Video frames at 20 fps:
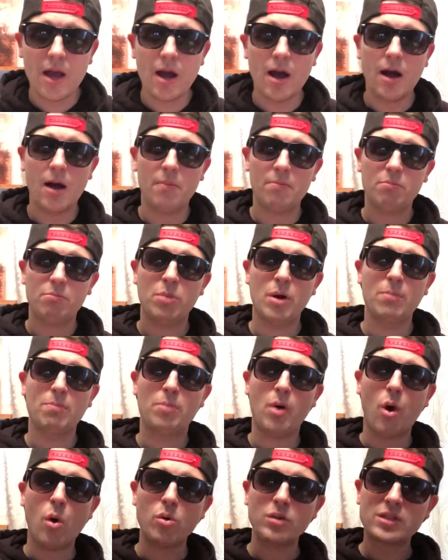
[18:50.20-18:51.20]
But
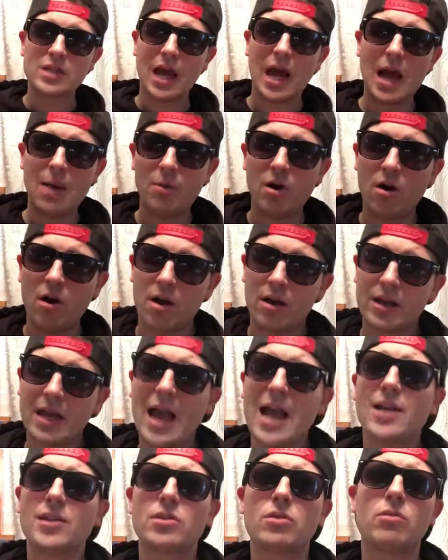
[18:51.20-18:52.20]
Bone Tomahawk,
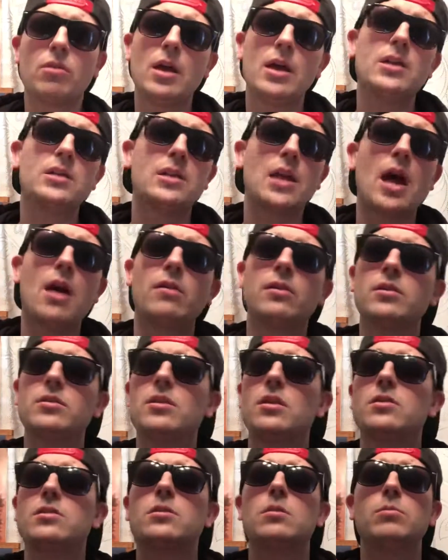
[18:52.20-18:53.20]
S. Craig Zahler
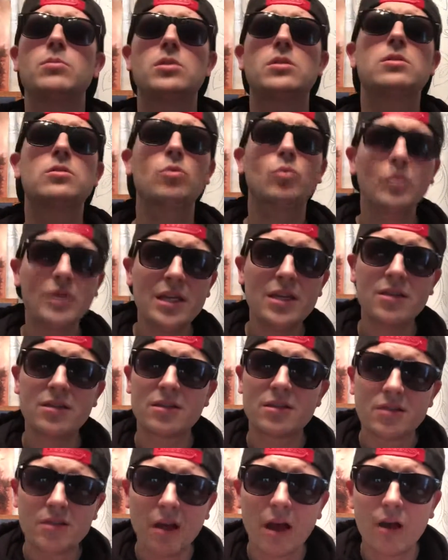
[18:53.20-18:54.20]
does some sweet
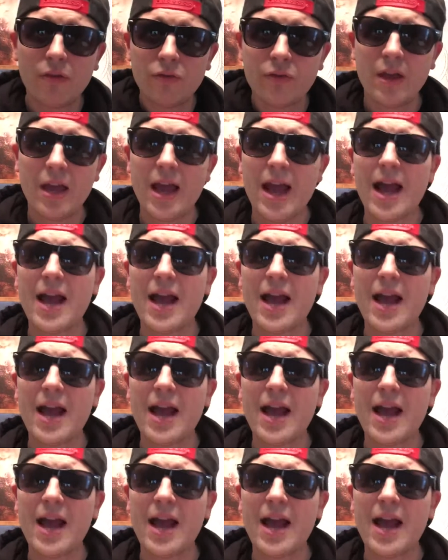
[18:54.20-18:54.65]
stuff.